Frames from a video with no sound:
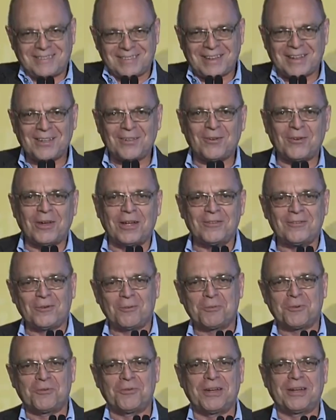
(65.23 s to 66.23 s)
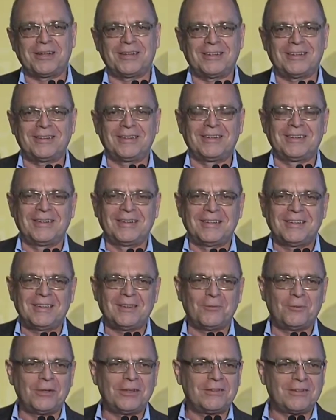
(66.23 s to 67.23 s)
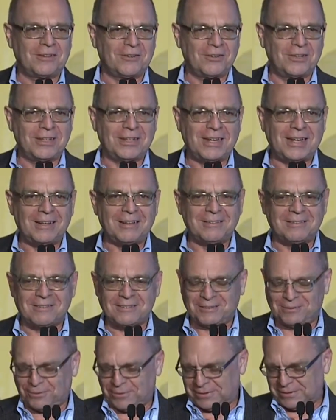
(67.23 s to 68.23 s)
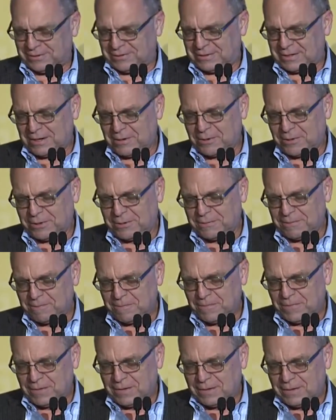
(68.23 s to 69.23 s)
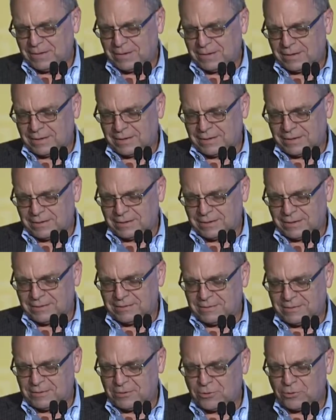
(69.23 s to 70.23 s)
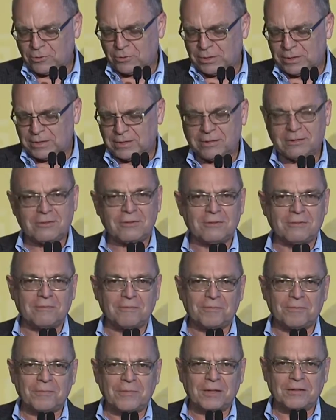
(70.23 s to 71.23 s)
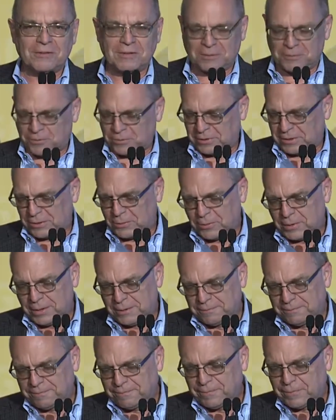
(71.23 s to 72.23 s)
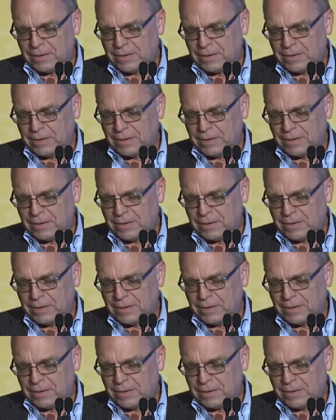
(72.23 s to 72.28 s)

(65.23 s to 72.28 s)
Thank you. Anton provided the wind tunnel analysis for this tower, as he usually does exceptionally well.